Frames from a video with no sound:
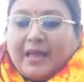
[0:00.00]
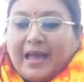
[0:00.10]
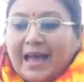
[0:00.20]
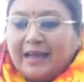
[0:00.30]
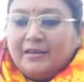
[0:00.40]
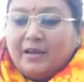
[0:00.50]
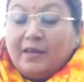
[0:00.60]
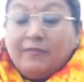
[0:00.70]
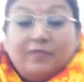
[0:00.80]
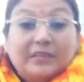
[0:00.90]
And uh,
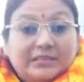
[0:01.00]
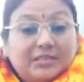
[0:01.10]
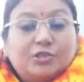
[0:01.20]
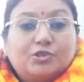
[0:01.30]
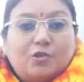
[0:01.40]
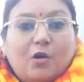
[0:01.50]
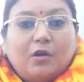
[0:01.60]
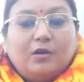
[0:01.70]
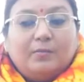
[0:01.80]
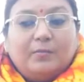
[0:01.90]
if this is strong,
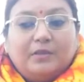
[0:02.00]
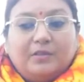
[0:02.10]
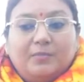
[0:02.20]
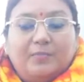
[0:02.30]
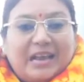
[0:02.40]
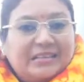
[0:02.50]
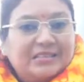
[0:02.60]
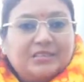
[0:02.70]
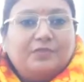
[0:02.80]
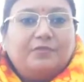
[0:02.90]
the
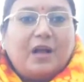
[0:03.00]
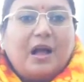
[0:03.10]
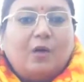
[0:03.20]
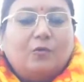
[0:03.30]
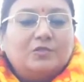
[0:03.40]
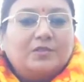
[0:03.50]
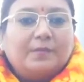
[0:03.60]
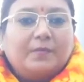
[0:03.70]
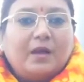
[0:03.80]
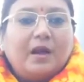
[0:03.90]
blessings of cows
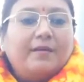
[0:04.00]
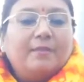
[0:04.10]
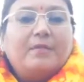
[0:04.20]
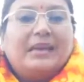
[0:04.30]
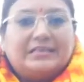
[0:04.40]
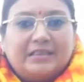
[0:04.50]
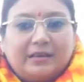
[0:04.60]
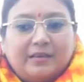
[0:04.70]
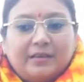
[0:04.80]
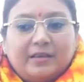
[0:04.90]
are amazing.
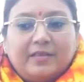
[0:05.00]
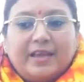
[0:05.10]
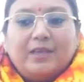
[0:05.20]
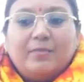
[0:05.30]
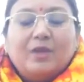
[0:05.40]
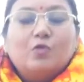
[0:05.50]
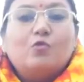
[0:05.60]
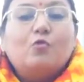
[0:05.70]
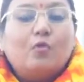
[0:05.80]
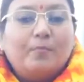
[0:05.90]
There can be
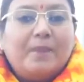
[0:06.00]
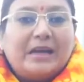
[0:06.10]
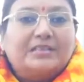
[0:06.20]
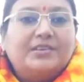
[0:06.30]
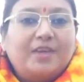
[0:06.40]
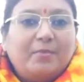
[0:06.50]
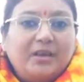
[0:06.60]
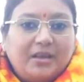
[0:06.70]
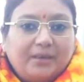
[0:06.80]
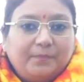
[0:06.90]
no better
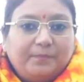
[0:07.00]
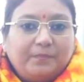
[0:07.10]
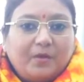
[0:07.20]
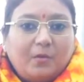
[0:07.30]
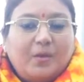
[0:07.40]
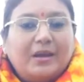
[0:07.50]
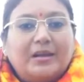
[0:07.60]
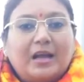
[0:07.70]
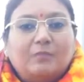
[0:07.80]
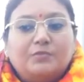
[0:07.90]
remedy when it
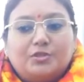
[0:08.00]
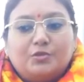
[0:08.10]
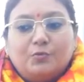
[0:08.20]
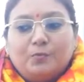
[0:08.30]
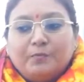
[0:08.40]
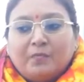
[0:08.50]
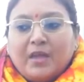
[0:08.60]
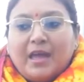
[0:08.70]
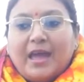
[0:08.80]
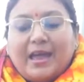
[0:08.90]
comes to
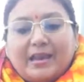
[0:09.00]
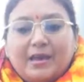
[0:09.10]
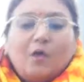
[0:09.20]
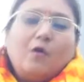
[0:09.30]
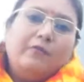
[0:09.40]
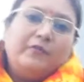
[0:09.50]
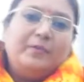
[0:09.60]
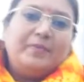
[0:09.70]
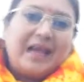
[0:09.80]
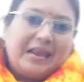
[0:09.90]
any of the
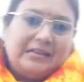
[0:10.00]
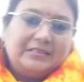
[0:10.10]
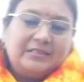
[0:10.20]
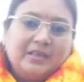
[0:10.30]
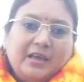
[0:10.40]
planets.